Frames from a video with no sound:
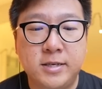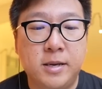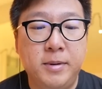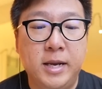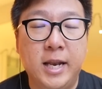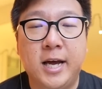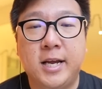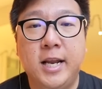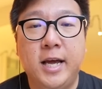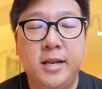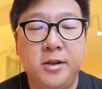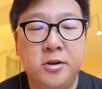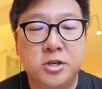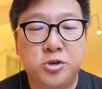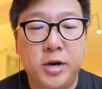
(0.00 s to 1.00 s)
I mean, luckily I
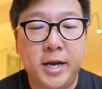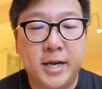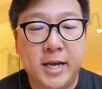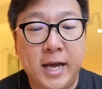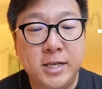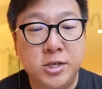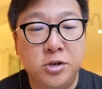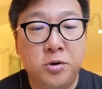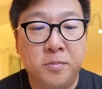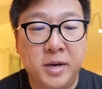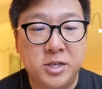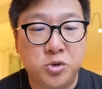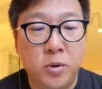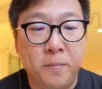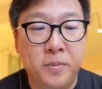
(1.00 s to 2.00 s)
did not try and catch it on my
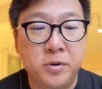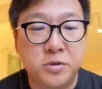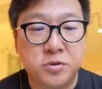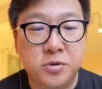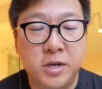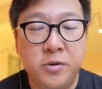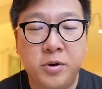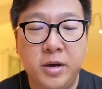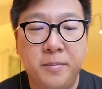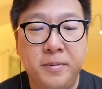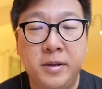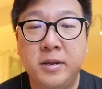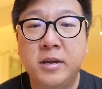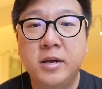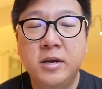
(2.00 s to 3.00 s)
Swampert, also that would have
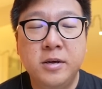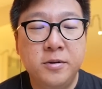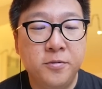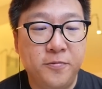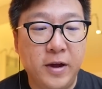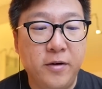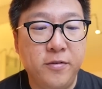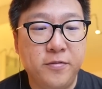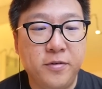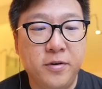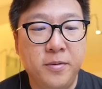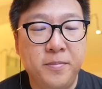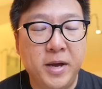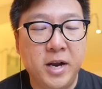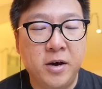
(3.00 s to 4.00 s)
been very, very bad.